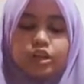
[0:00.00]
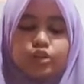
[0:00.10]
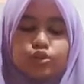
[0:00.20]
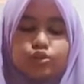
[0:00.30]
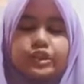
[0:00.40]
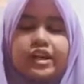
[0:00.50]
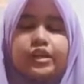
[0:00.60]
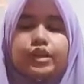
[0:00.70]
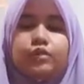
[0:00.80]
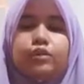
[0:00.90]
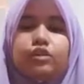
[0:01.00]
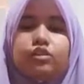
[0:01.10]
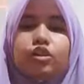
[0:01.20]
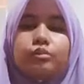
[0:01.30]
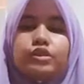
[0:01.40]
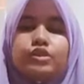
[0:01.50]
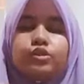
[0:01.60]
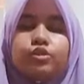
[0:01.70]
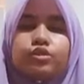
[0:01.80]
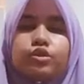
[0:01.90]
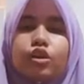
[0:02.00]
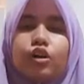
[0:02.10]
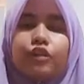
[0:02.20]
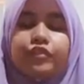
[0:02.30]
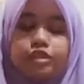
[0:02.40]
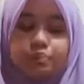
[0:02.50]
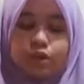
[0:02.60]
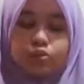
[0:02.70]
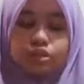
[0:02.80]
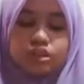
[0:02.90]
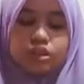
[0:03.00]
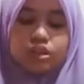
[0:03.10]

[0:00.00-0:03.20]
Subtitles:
so that he will not misuse of his power.